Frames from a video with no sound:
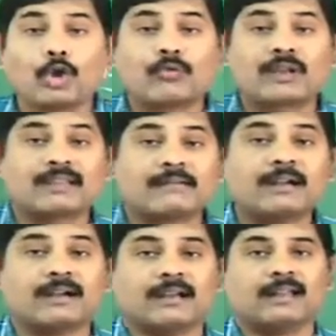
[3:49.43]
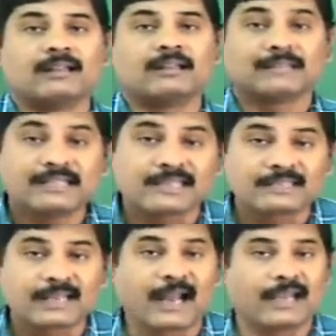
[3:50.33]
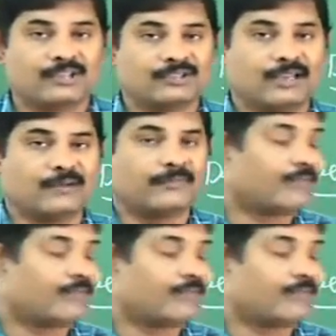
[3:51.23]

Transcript: over the world. This is the condition.